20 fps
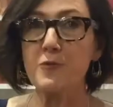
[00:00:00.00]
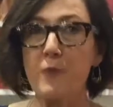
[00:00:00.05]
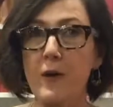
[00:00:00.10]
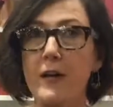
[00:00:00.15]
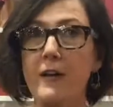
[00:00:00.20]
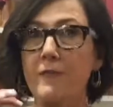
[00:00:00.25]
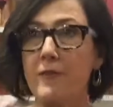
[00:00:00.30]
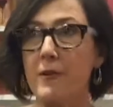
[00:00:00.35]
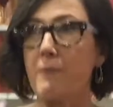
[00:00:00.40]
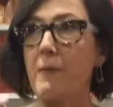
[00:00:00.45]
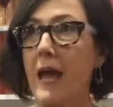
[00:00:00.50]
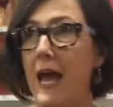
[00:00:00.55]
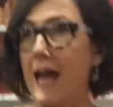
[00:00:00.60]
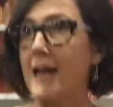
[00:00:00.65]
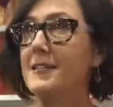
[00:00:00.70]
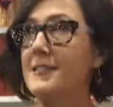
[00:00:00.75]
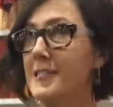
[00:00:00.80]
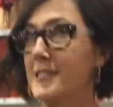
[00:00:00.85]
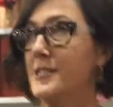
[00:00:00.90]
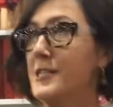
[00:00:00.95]
one of them
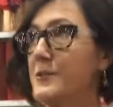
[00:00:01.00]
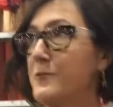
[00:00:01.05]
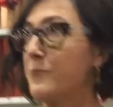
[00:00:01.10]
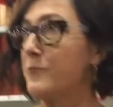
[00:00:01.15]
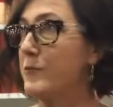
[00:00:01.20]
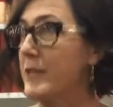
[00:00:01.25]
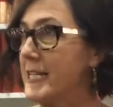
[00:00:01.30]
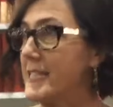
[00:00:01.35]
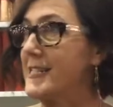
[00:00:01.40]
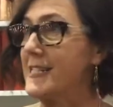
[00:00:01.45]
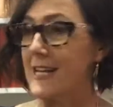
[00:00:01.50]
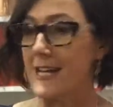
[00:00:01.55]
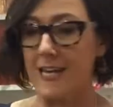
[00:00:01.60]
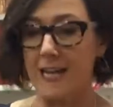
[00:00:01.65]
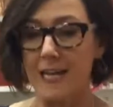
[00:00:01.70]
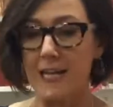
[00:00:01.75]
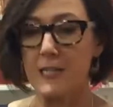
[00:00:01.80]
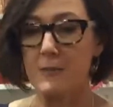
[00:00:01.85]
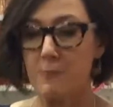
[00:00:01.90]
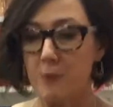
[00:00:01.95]
has its reason
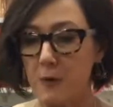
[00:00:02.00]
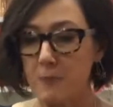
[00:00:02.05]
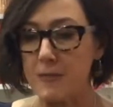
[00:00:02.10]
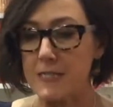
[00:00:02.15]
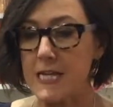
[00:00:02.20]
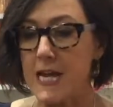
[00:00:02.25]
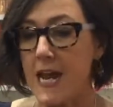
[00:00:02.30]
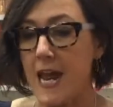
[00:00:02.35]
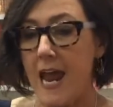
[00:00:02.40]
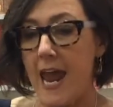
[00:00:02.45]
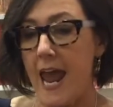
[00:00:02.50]
and its purpose.